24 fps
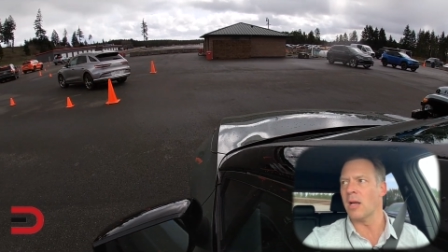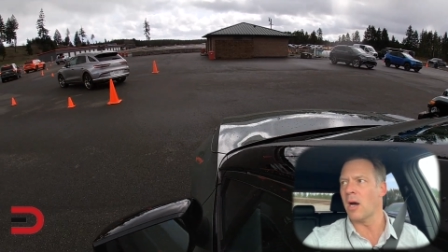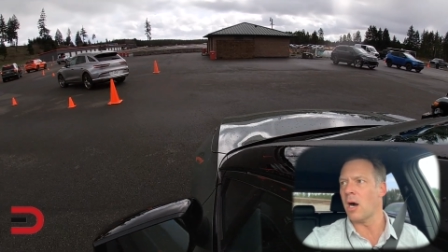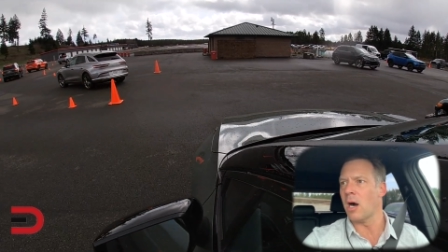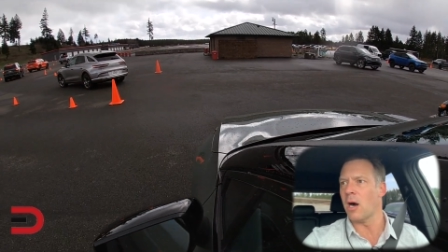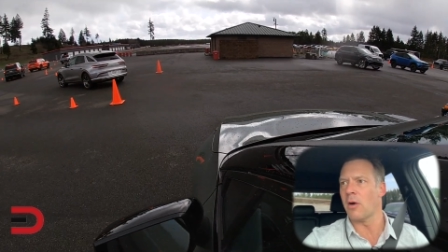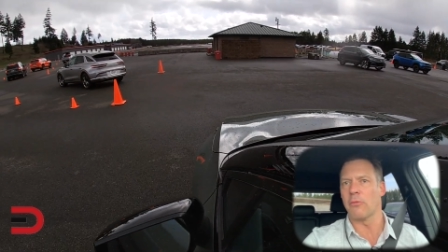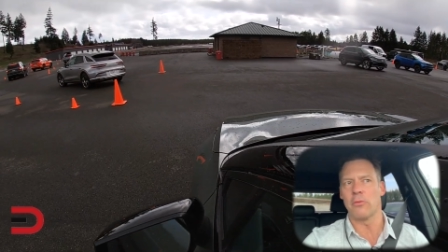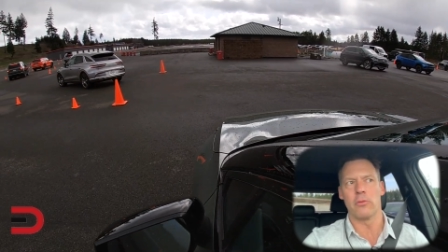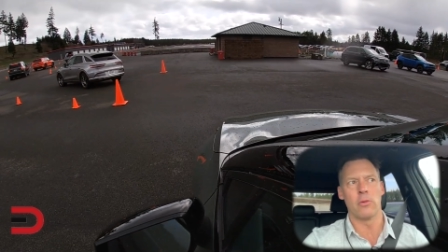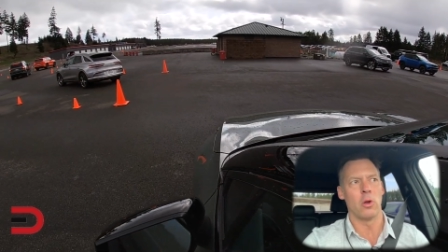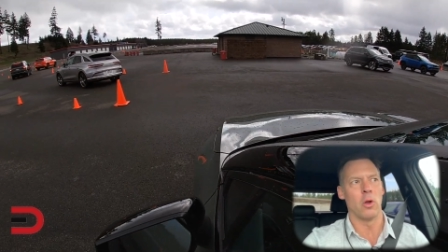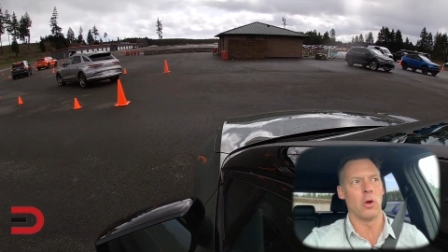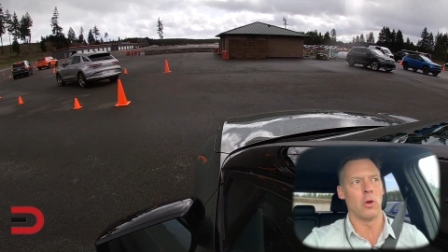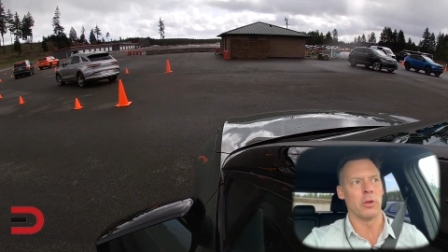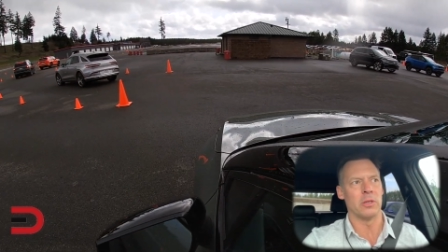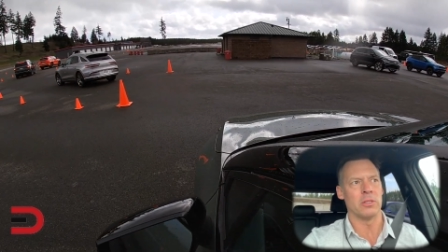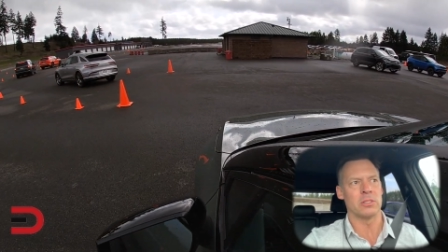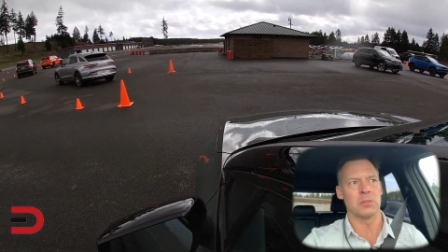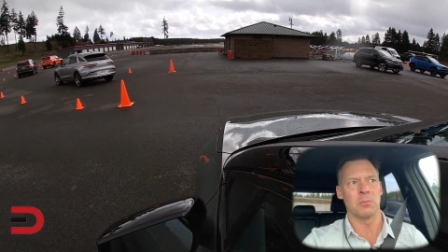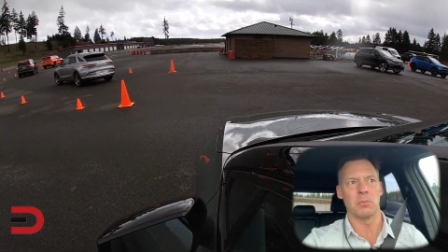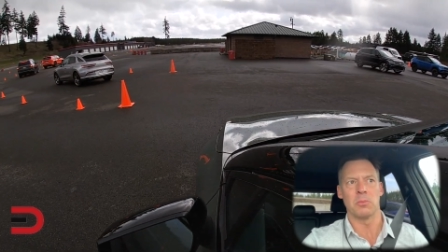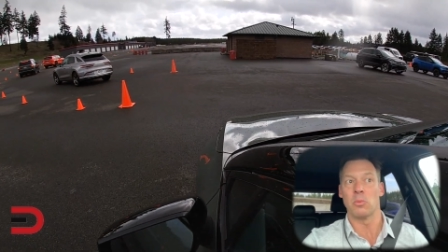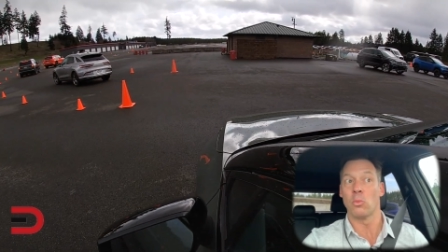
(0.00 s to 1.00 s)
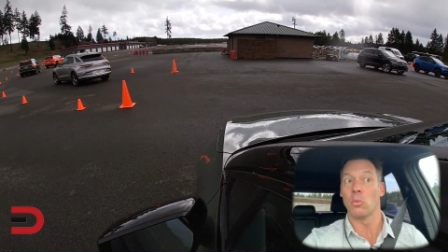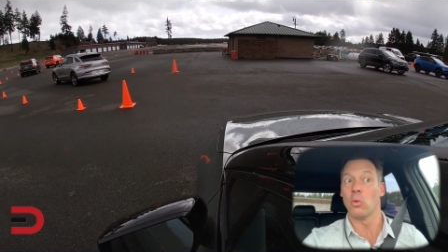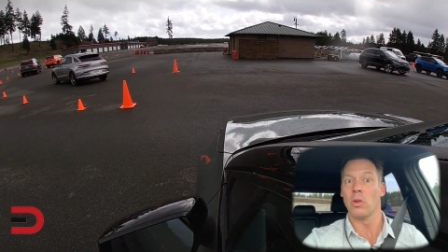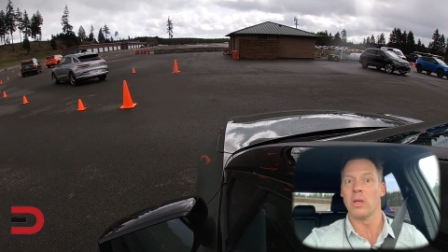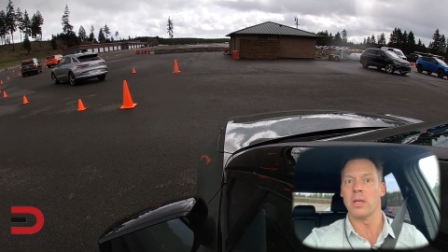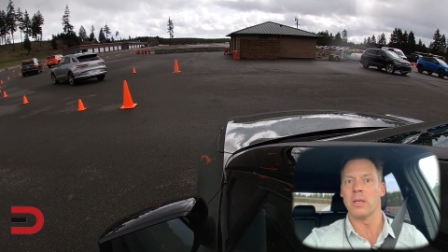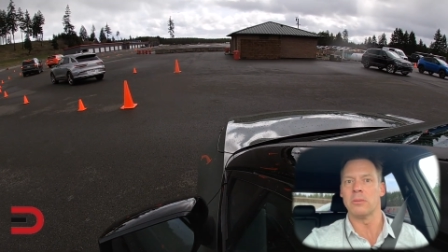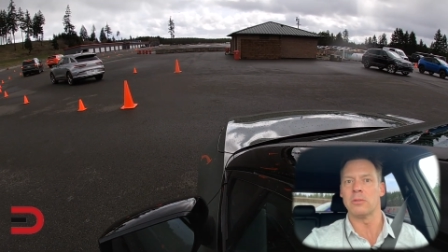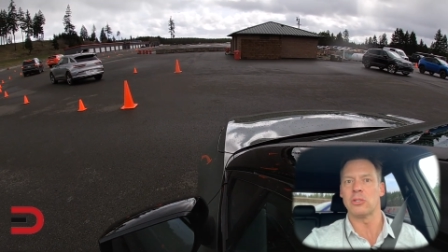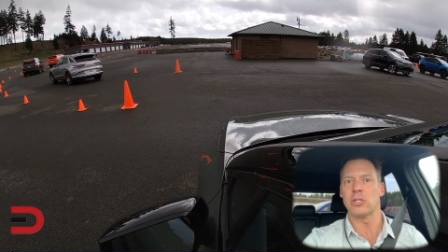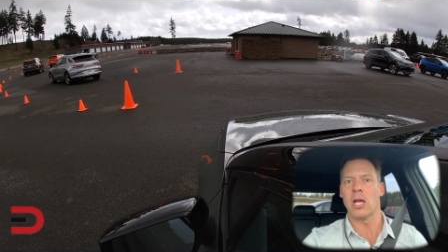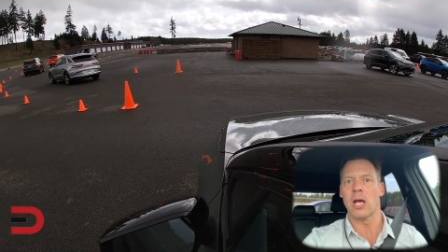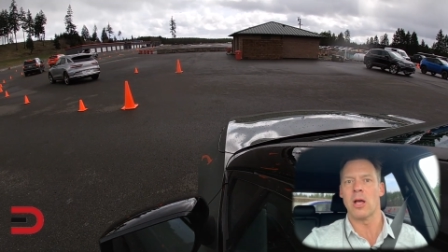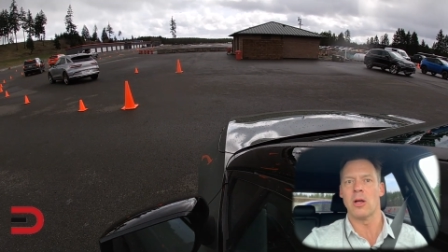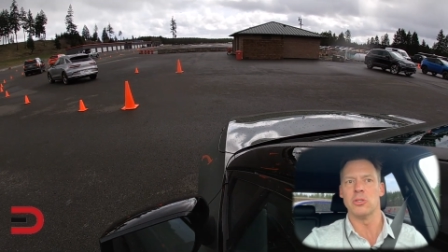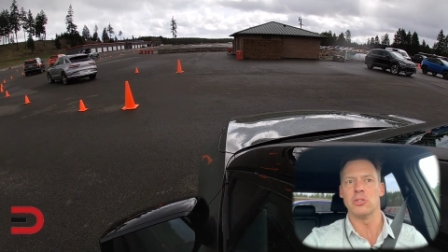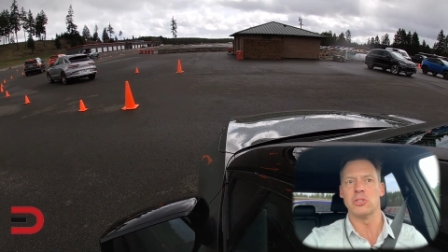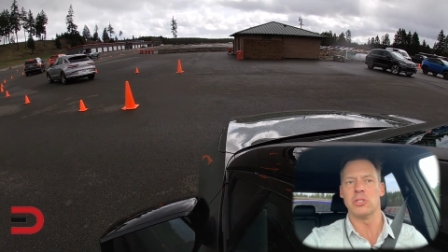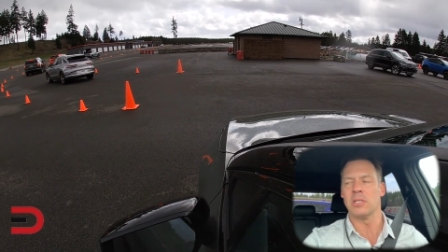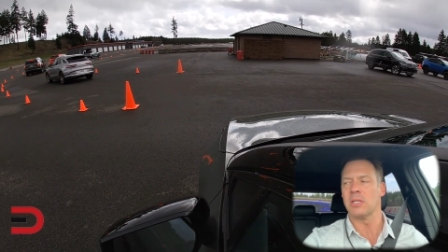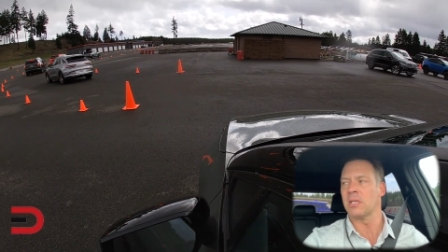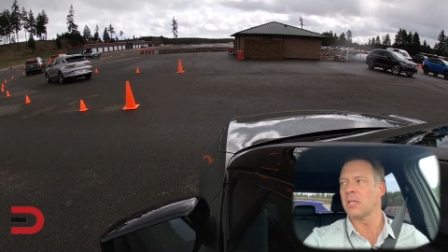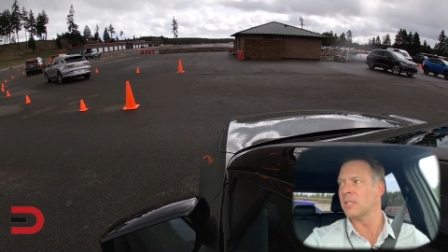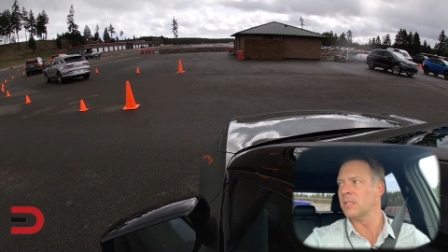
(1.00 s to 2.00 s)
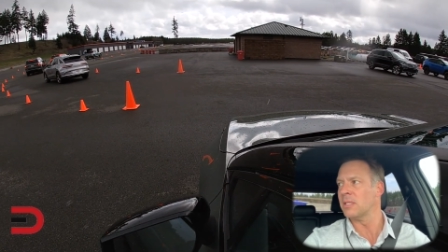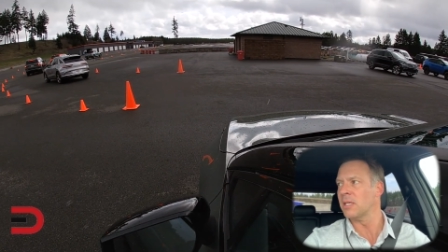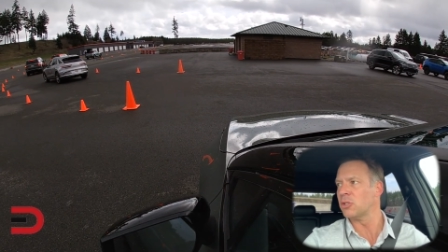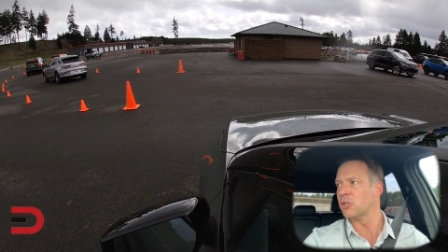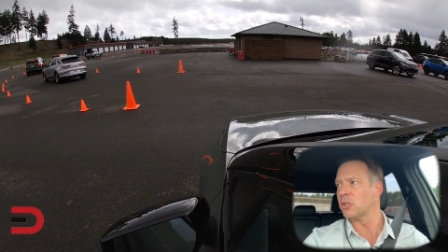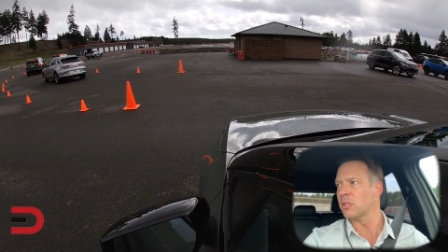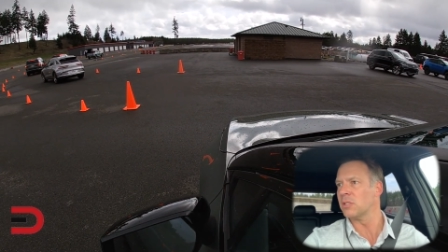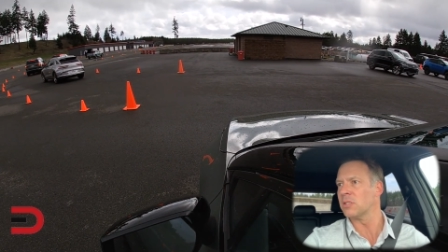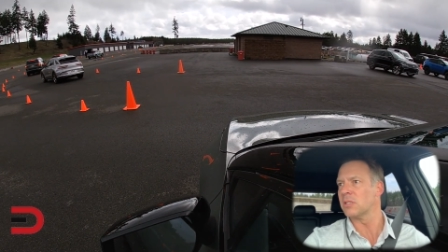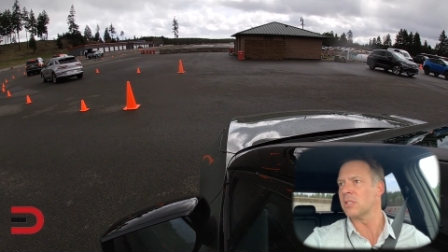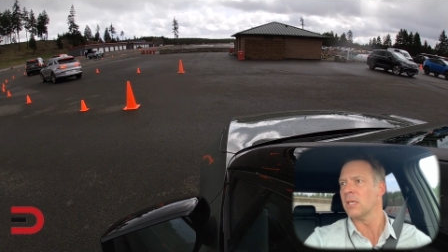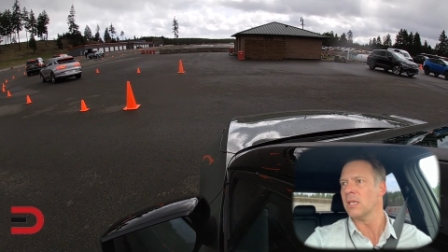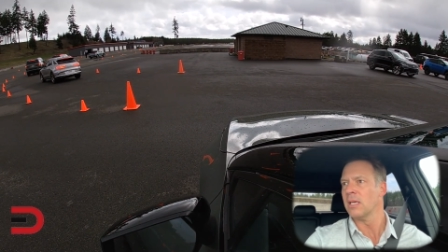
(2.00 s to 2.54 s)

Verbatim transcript: off-road and some really challenging conditions.